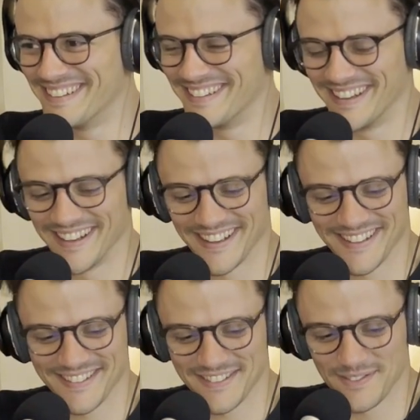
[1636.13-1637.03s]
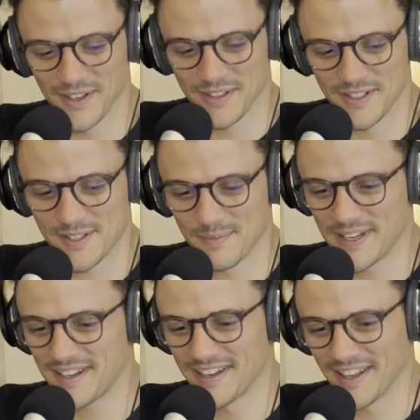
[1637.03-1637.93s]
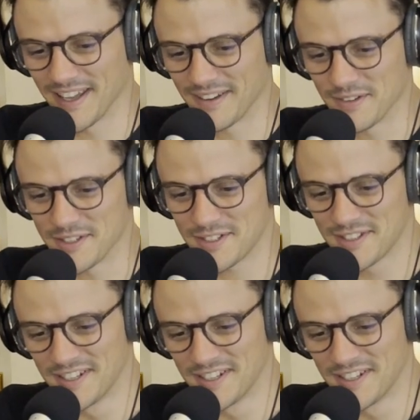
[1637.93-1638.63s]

Yeah. Well, you're speaking our language.